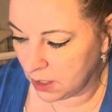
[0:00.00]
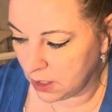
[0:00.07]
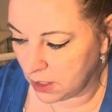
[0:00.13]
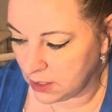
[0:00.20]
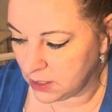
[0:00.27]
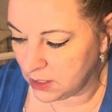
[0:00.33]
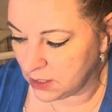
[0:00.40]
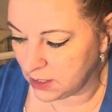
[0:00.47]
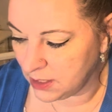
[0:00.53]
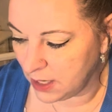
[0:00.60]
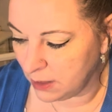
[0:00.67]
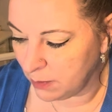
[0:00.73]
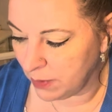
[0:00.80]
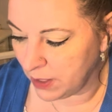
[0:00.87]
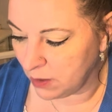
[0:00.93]
I need to
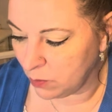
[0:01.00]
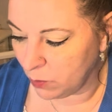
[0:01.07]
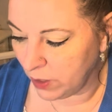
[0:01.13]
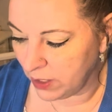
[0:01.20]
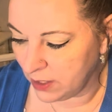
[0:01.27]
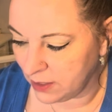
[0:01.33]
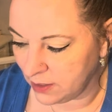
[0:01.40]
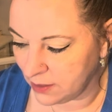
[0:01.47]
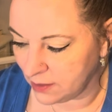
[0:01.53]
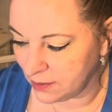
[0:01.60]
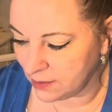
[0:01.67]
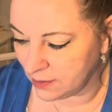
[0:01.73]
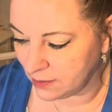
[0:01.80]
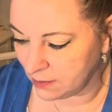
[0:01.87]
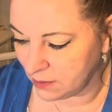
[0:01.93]
type in what
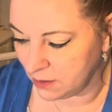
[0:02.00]
is.